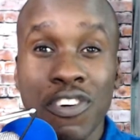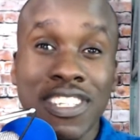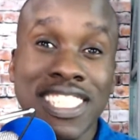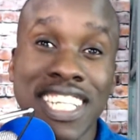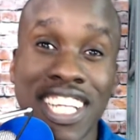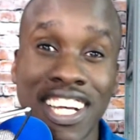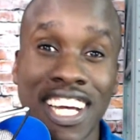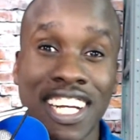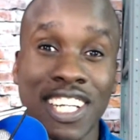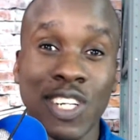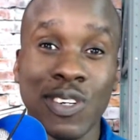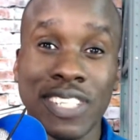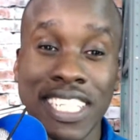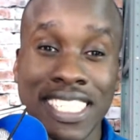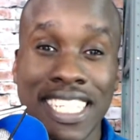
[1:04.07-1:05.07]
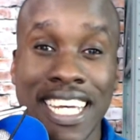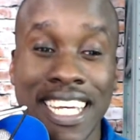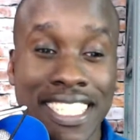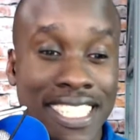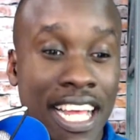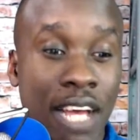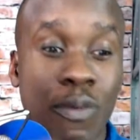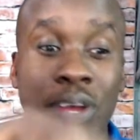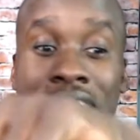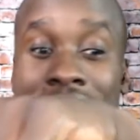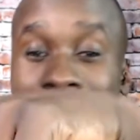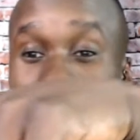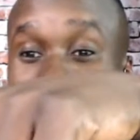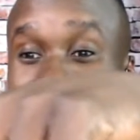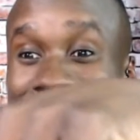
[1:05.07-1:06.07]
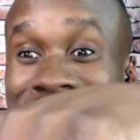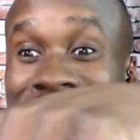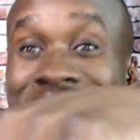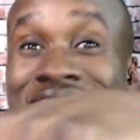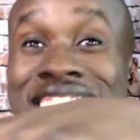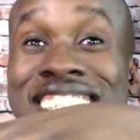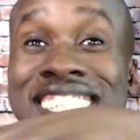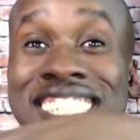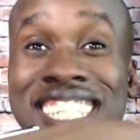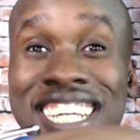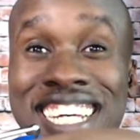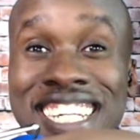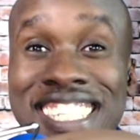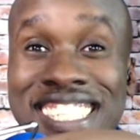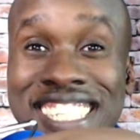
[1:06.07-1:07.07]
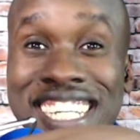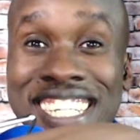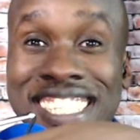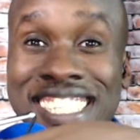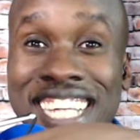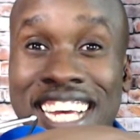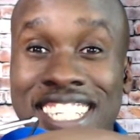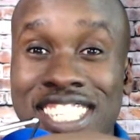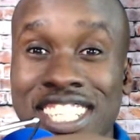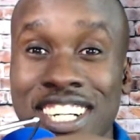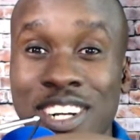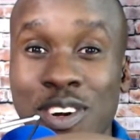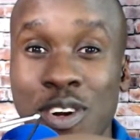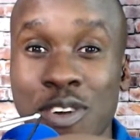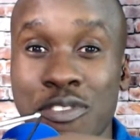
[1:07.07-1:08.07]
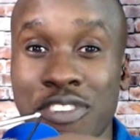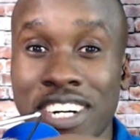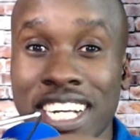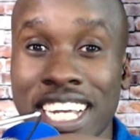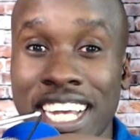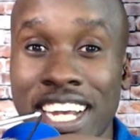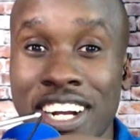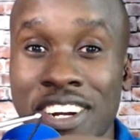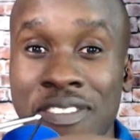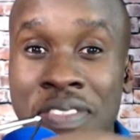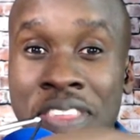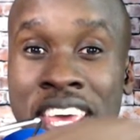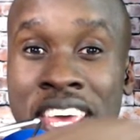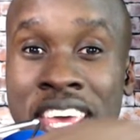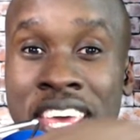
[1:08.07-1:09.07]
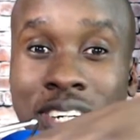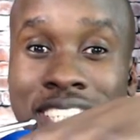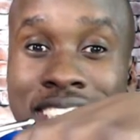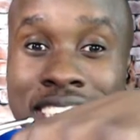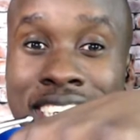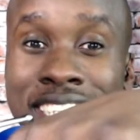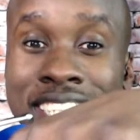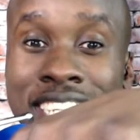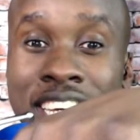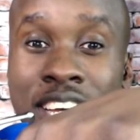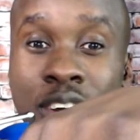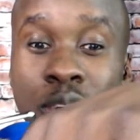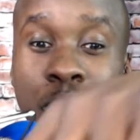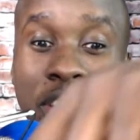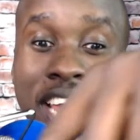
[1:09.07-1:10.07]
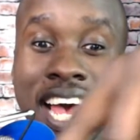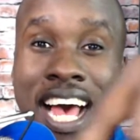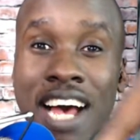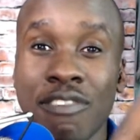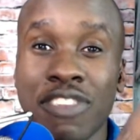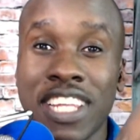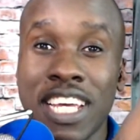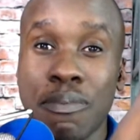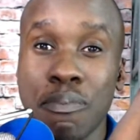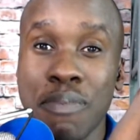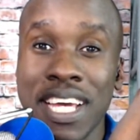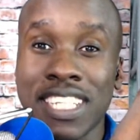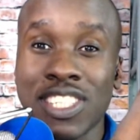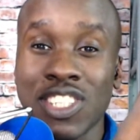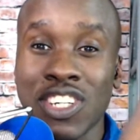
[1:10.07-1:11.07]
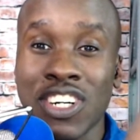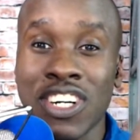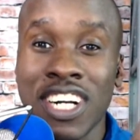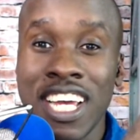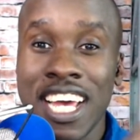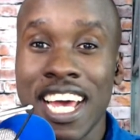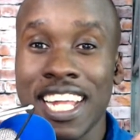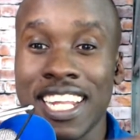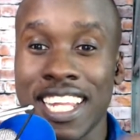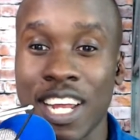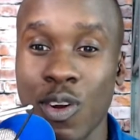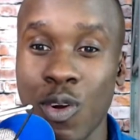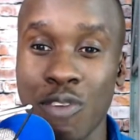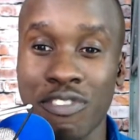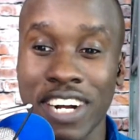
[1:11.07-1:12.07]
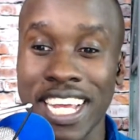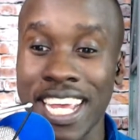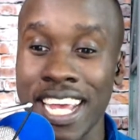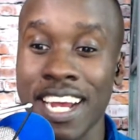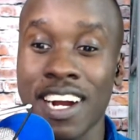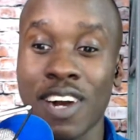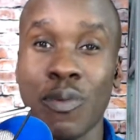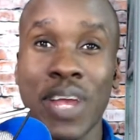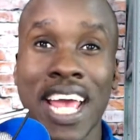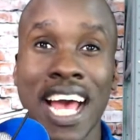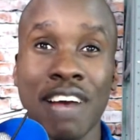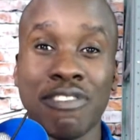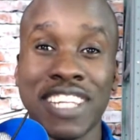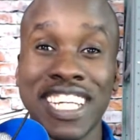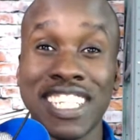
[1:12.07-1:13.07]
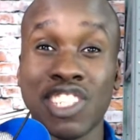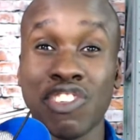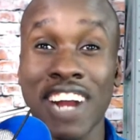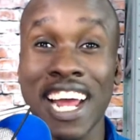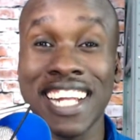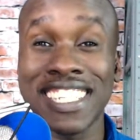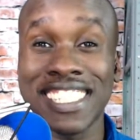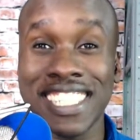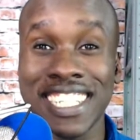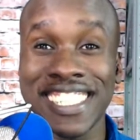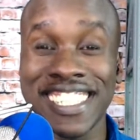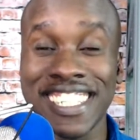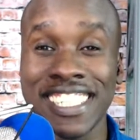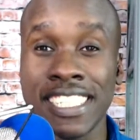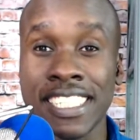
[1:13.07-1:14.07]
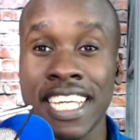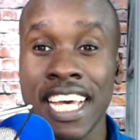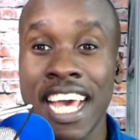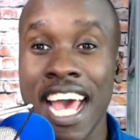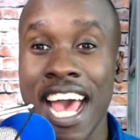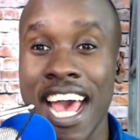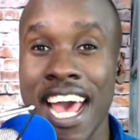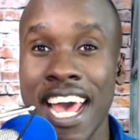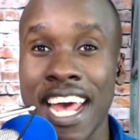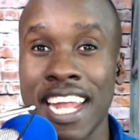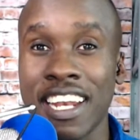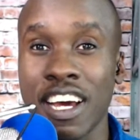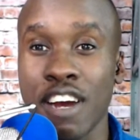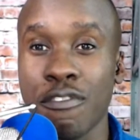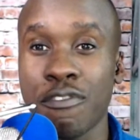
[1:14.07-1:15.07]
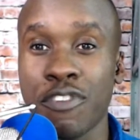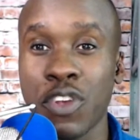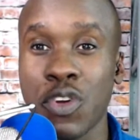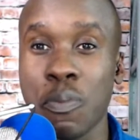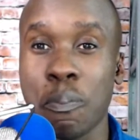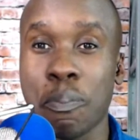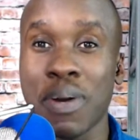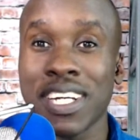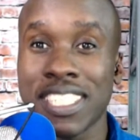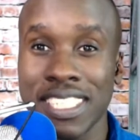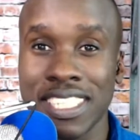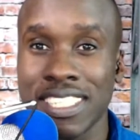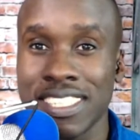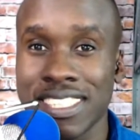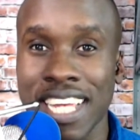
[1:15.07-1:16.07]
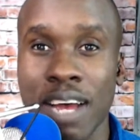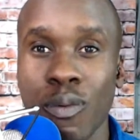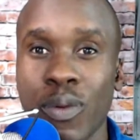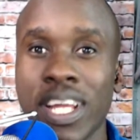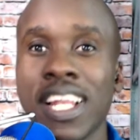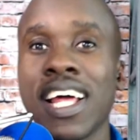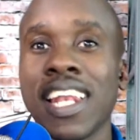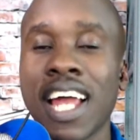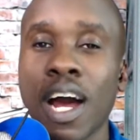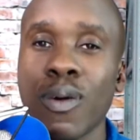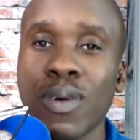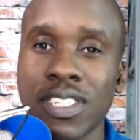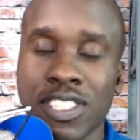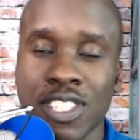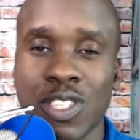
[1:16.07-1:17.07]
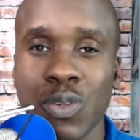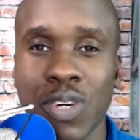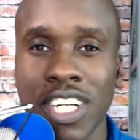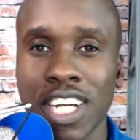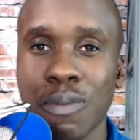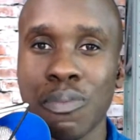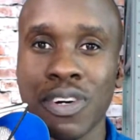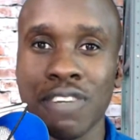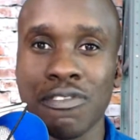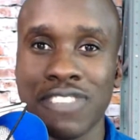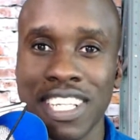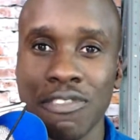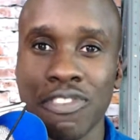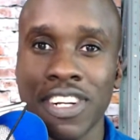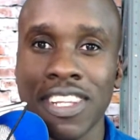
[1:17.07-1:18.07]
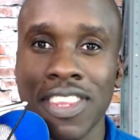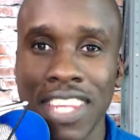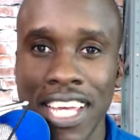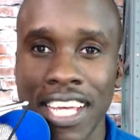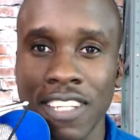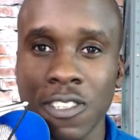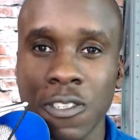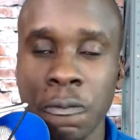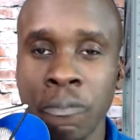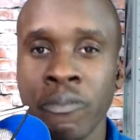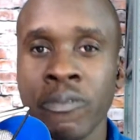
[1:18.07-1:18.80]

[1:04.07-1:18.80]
first thing you're gonna notice is that we have this scenes section over here. Sources, we have the mixer and then over here we have the transitions and a few buttons that will allow us to do a number of different things.